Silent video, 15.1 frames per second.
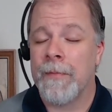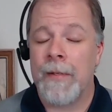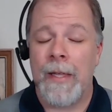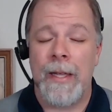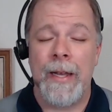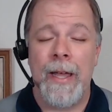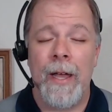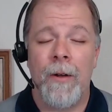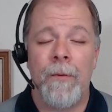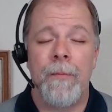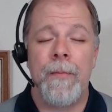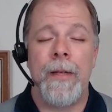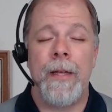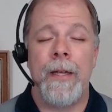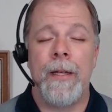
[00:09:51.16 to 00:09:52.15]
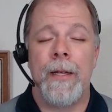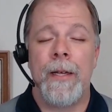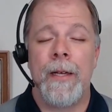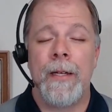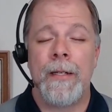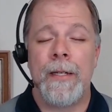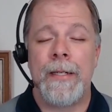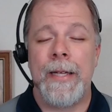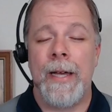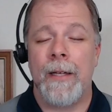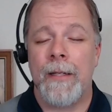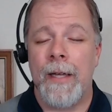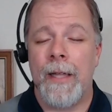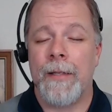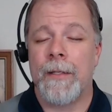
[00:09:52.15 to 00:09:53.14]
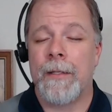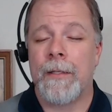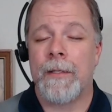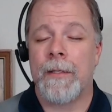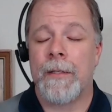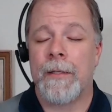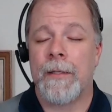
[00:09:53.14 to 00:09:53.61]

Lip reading: And help me to tell others